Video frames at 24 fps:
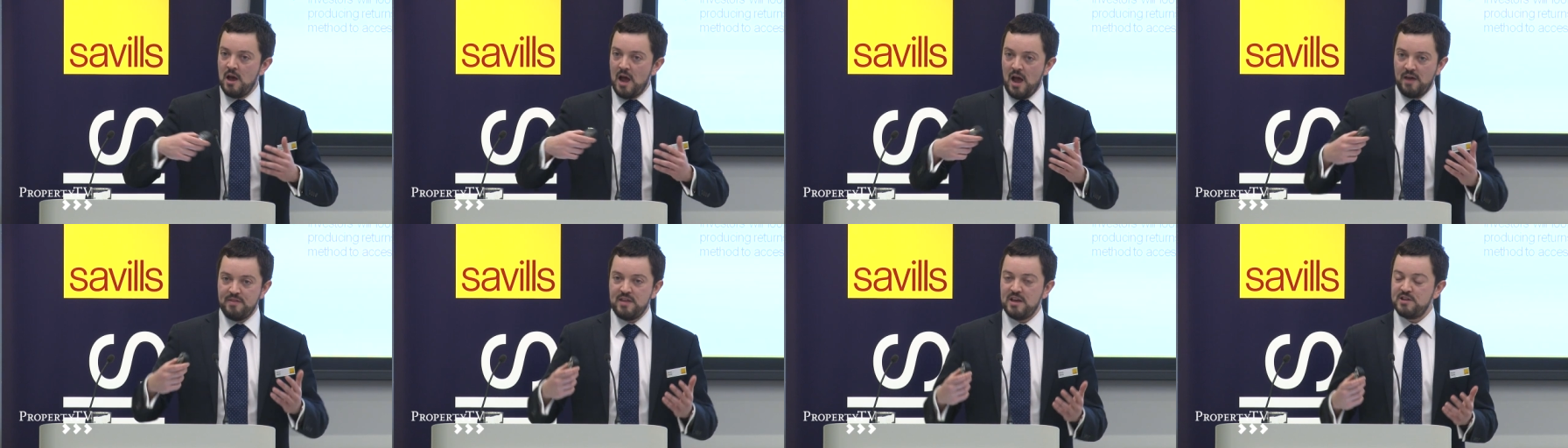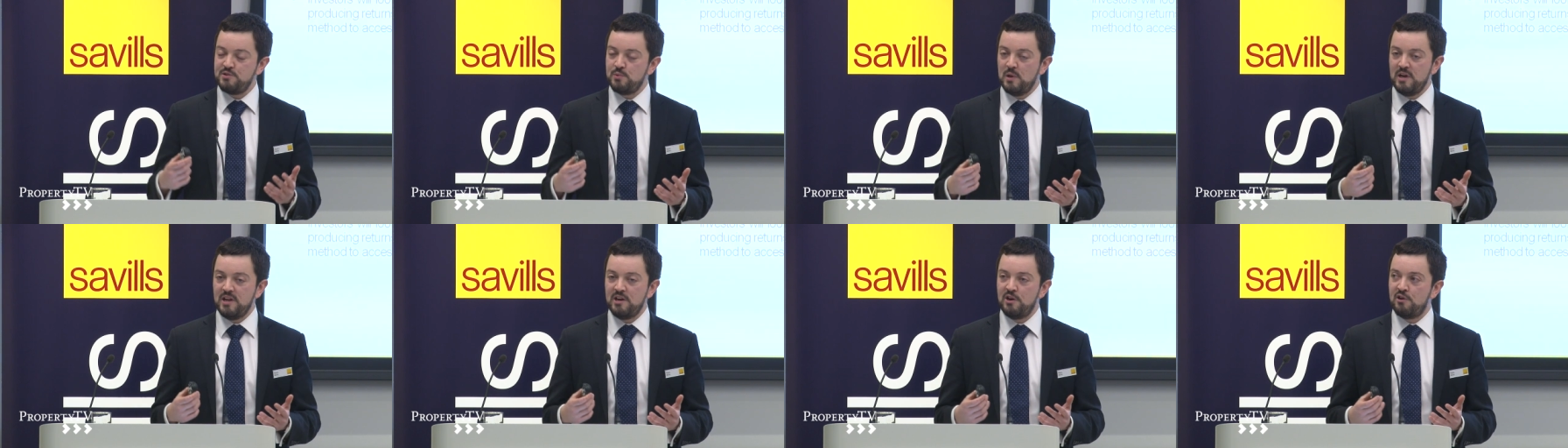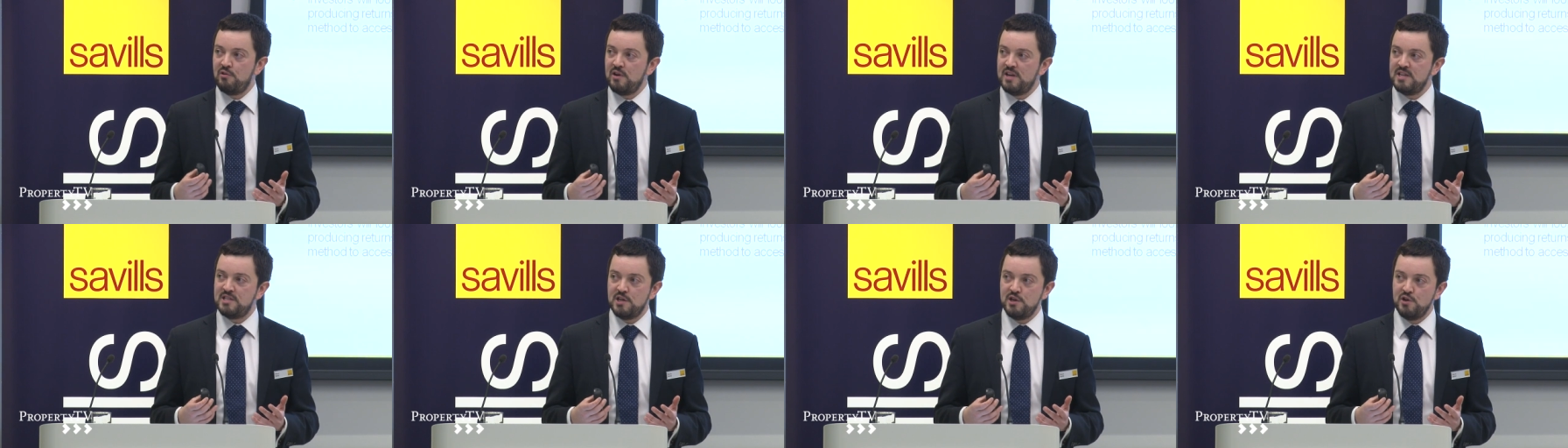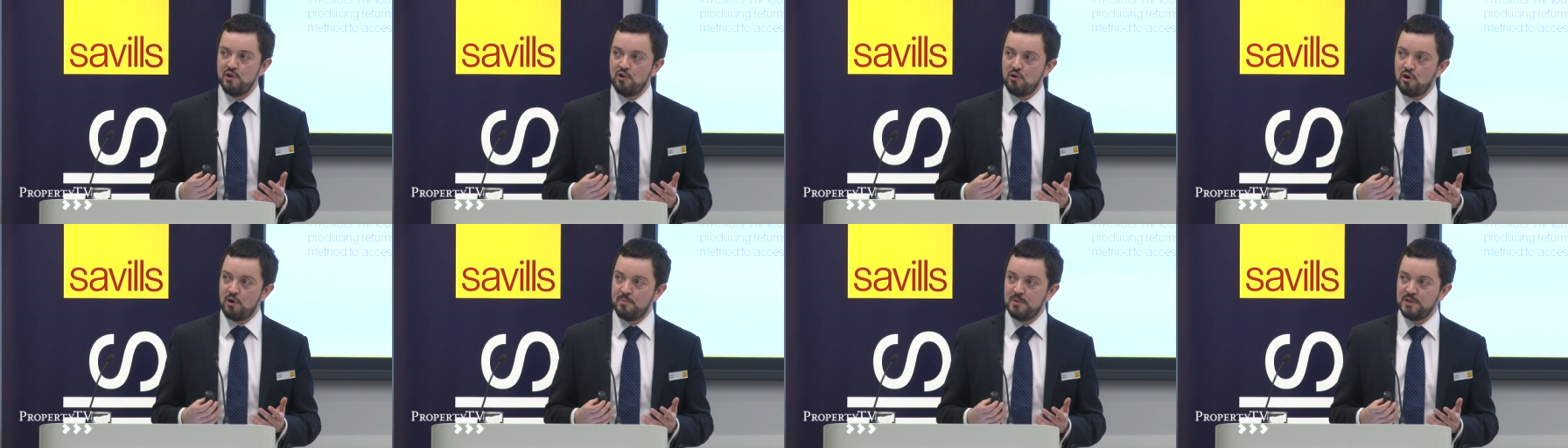and this will increase in
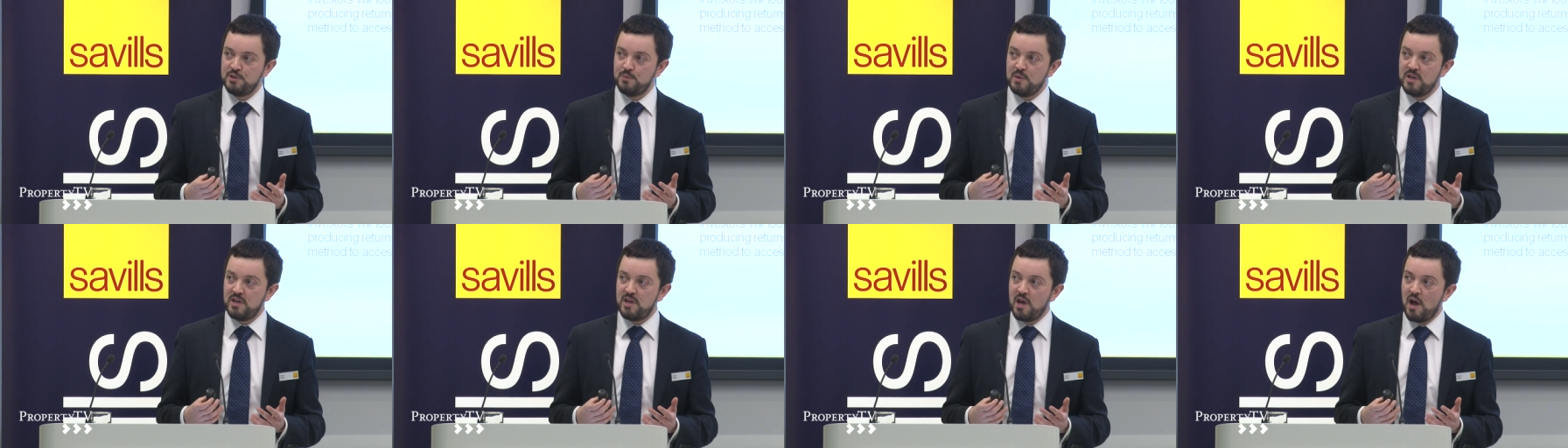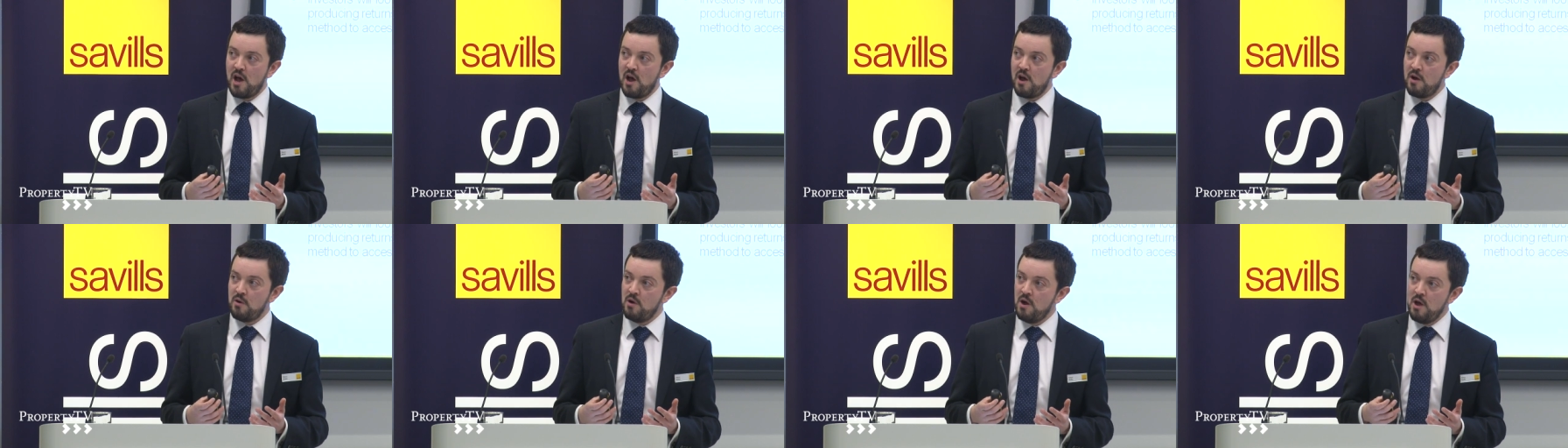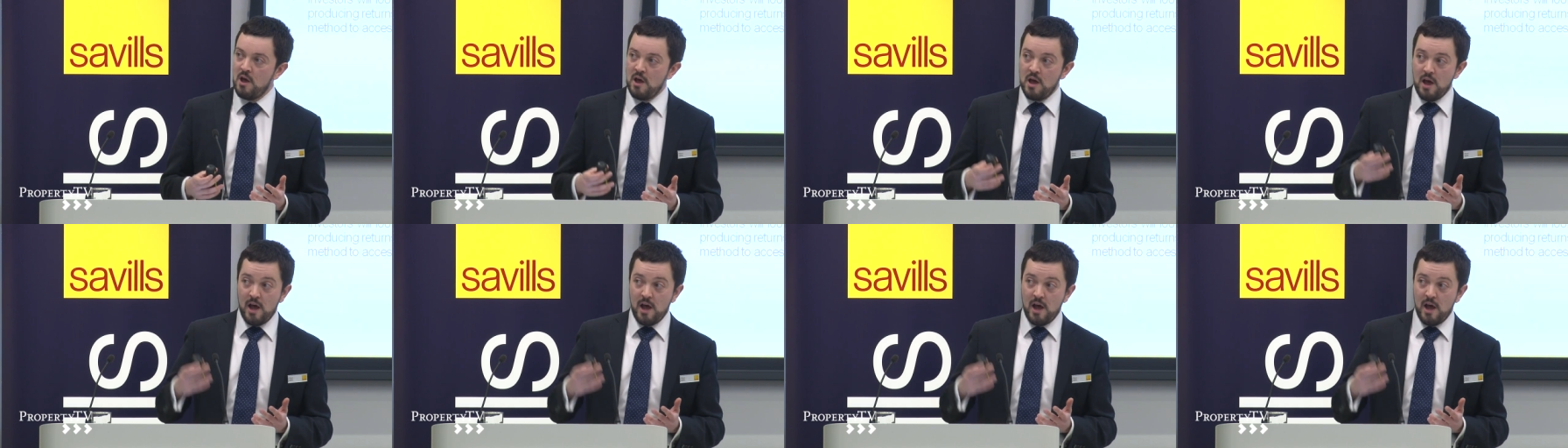Europe as we go,